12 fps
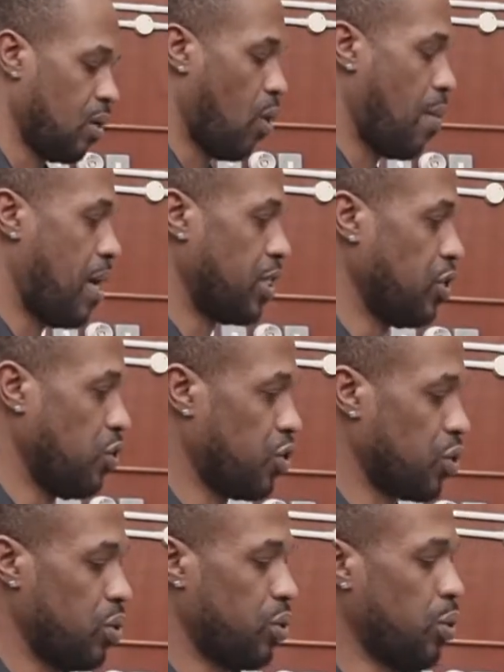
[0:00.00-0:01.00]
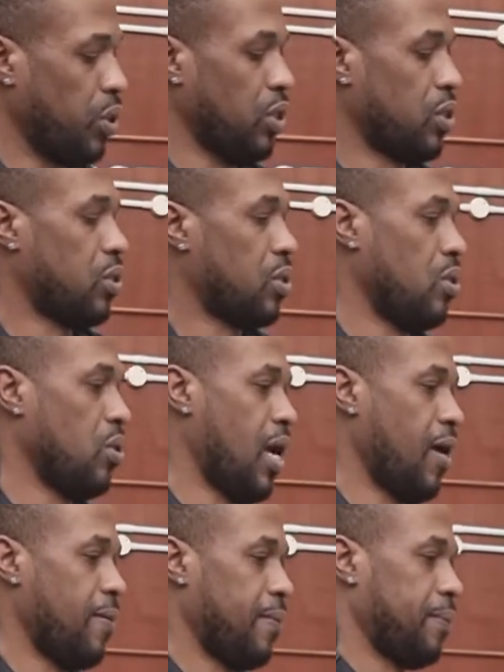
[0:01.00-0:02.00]
What about the neutral? Do we need to do
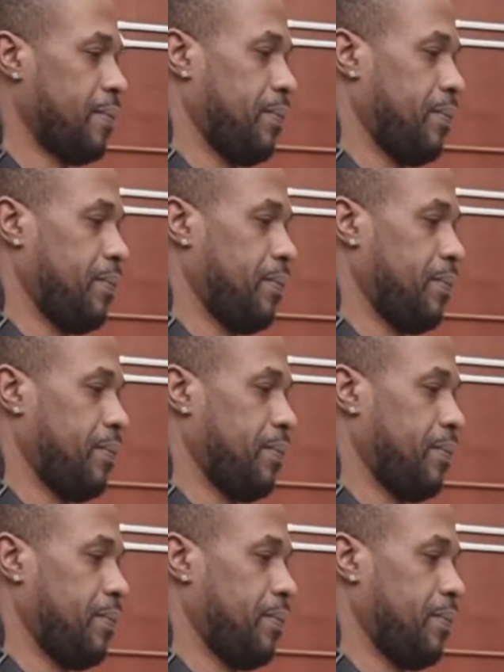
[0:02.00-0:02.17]
that?